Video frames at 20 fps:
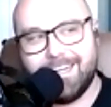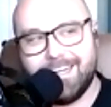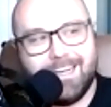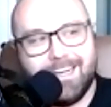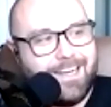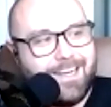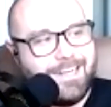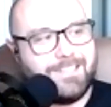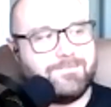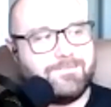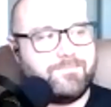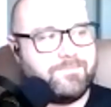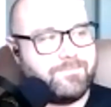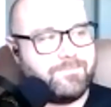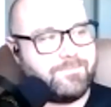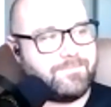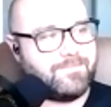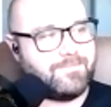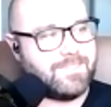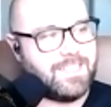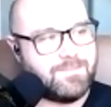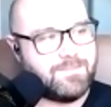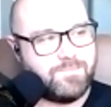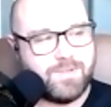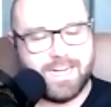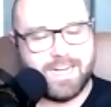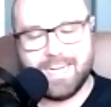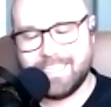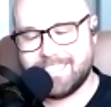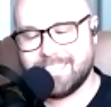um,
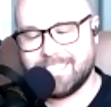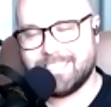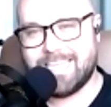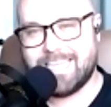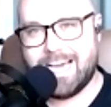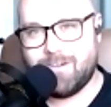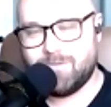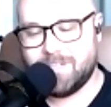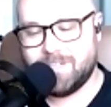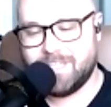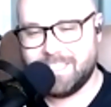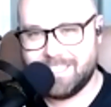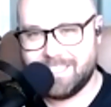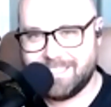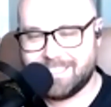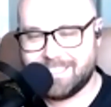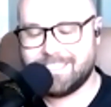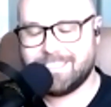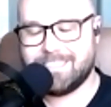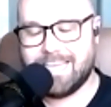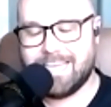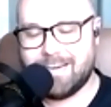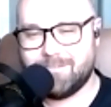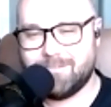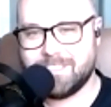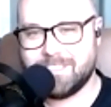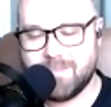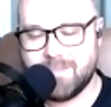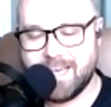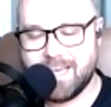but that was that
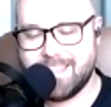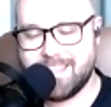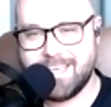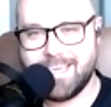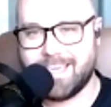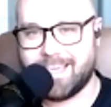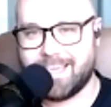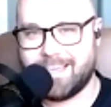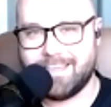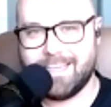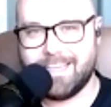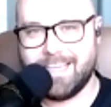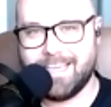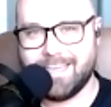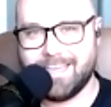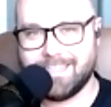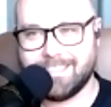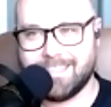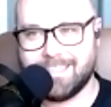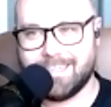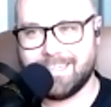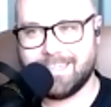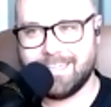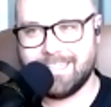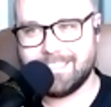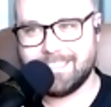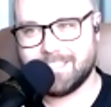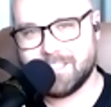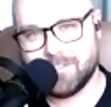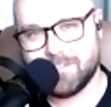was my thing. And uh,
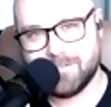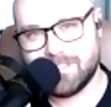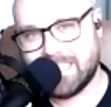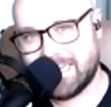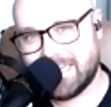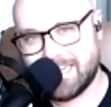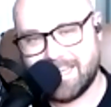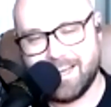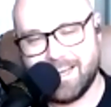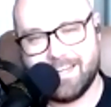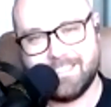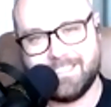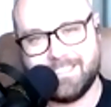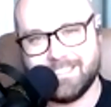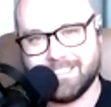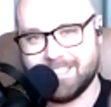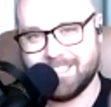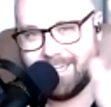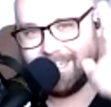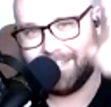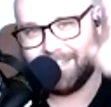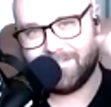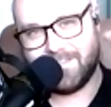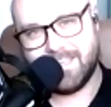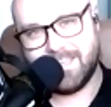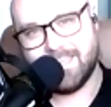and so then God just kind of